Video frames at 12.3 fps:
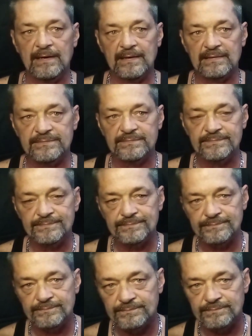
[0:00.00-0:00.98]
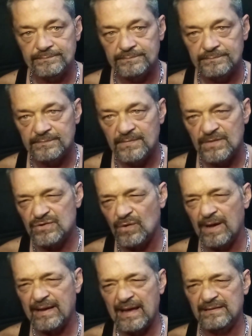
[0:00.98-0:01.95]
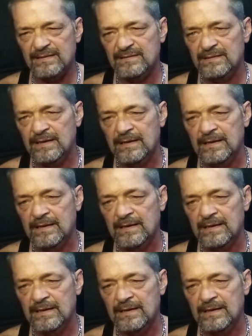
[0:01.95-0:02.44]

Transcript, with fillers: Uh, so I got